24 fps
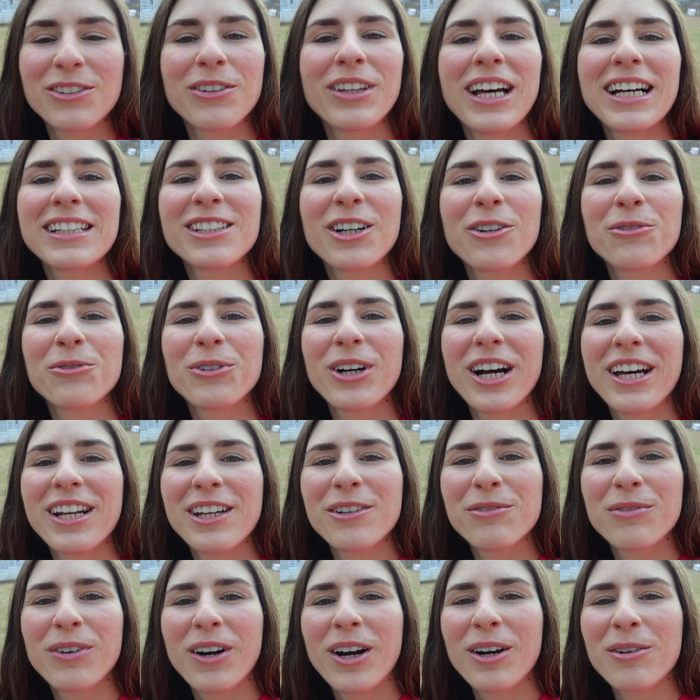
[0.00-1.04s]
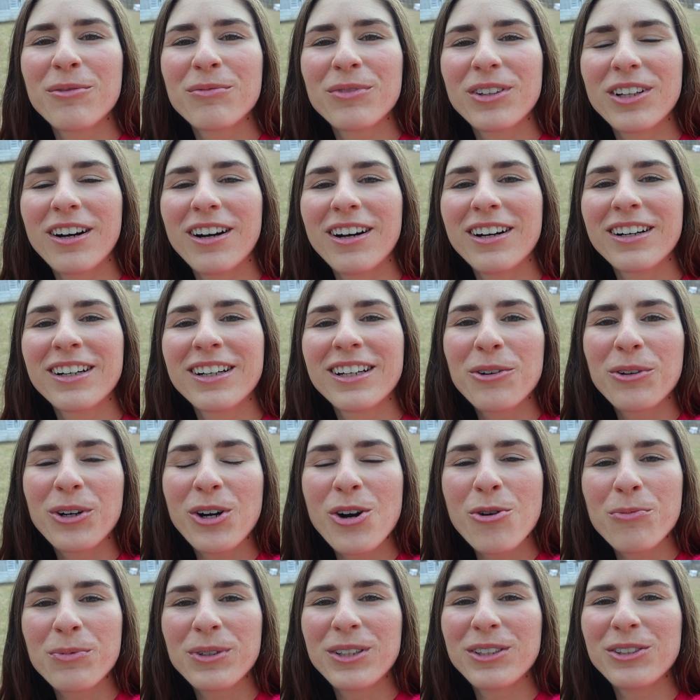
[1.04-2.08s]
that's our Friday farm vlog. We're
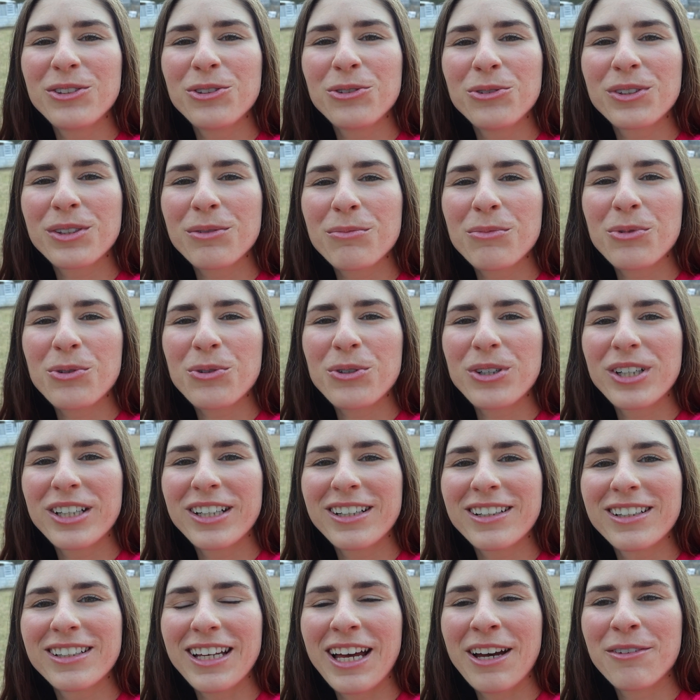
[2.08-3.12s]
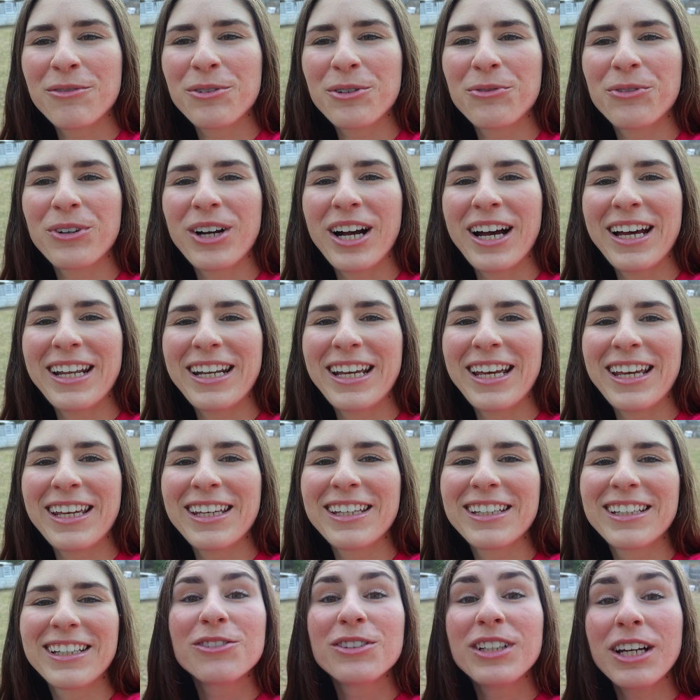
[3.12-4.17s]
hoping to do some more every Friday.
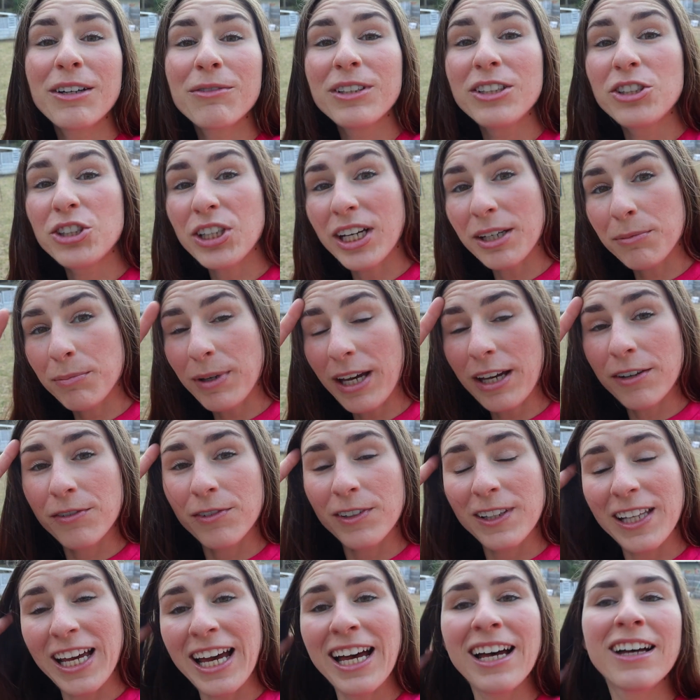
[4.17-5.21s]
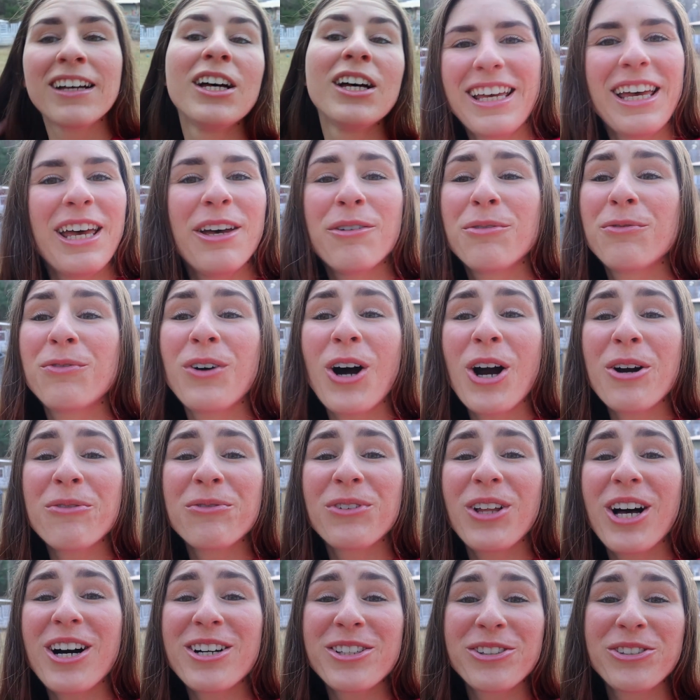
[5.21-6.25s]
So definitely check back for that. If farm
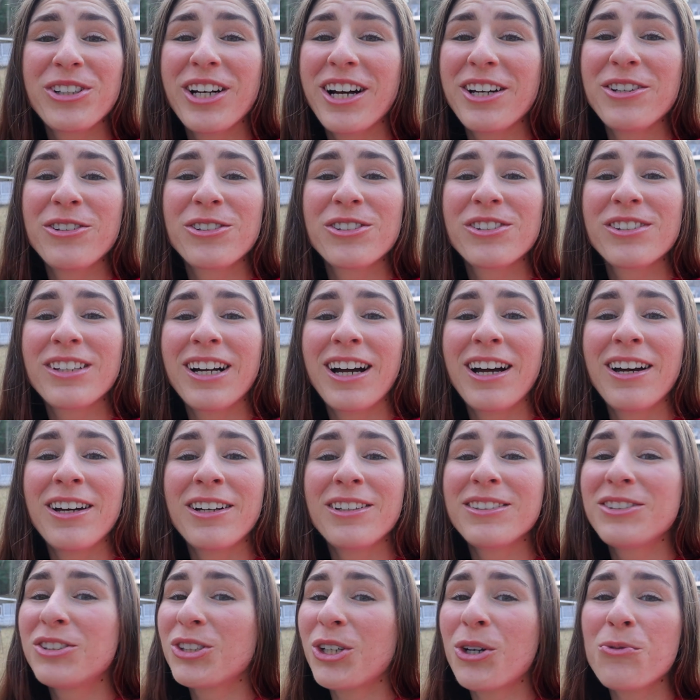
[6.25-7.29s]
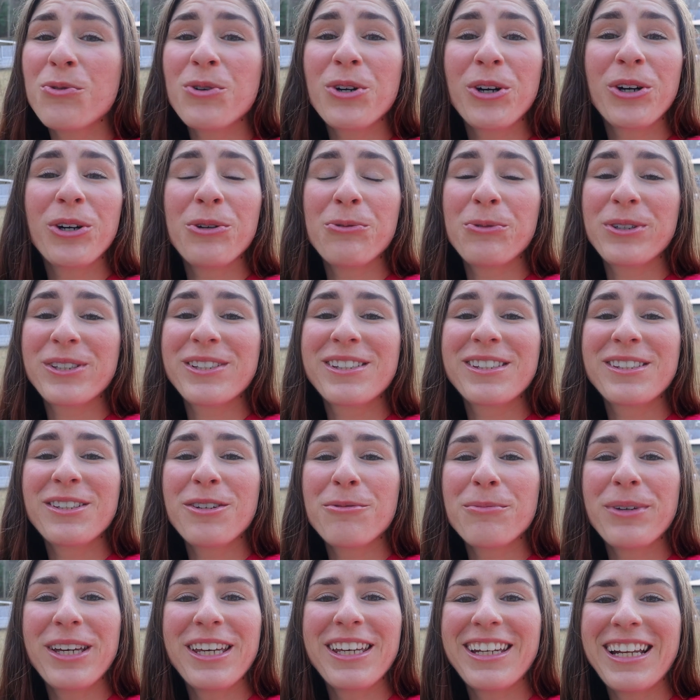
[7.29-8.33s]
vlogs are not your style, don't worry. We're still
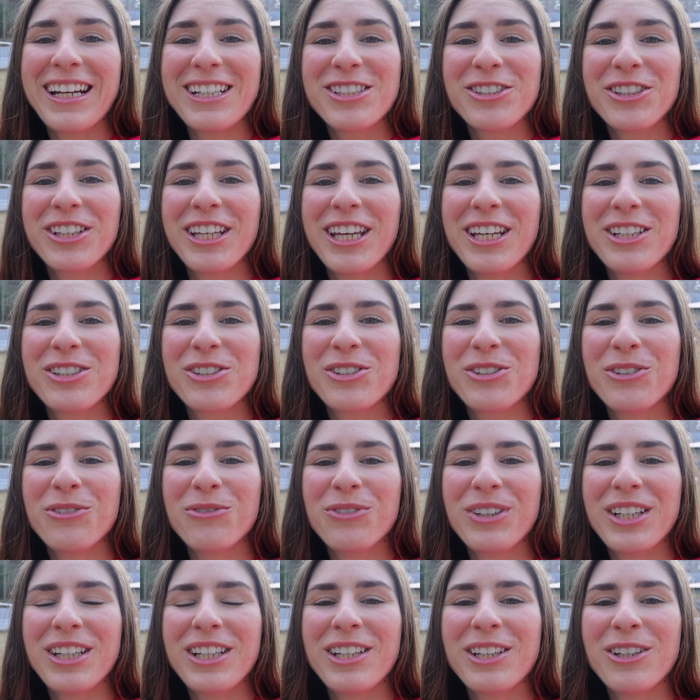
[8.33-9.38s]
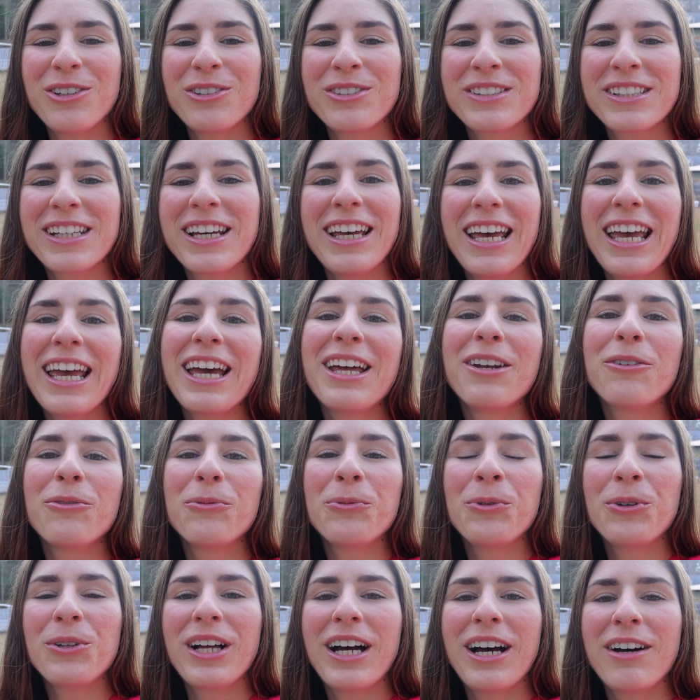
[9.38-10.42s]
making educational videos and
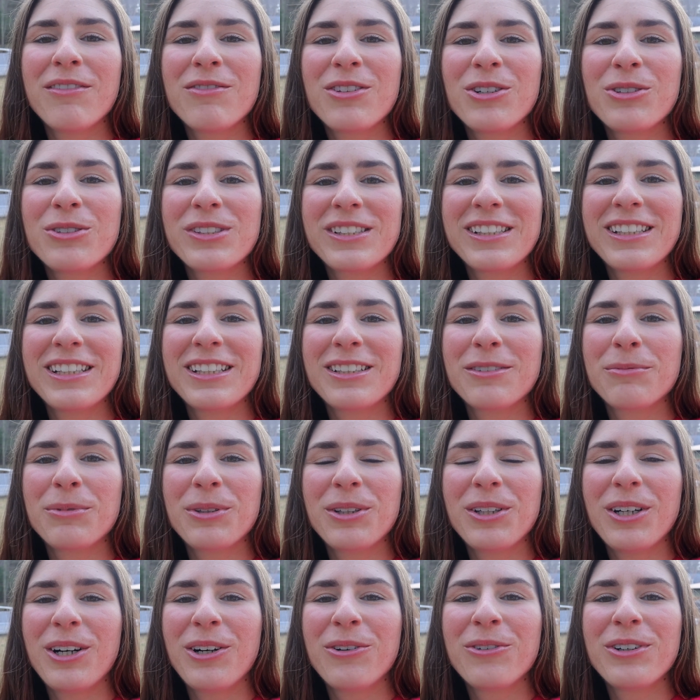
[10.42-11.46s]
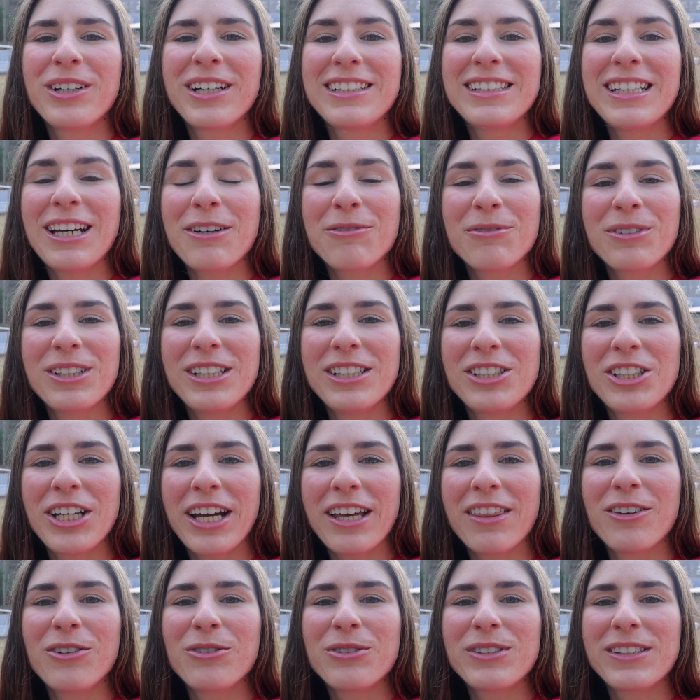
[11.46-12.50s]
we'll have those linked below. Definitely
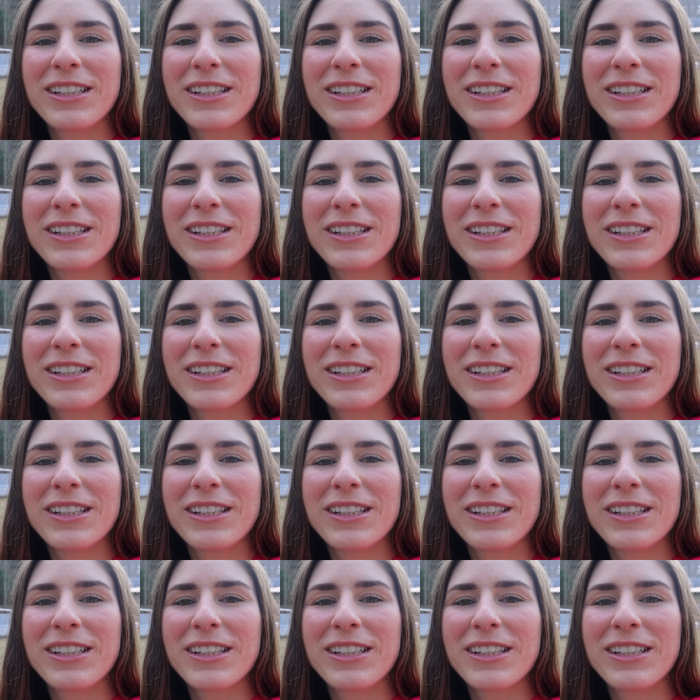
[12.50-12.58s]
check those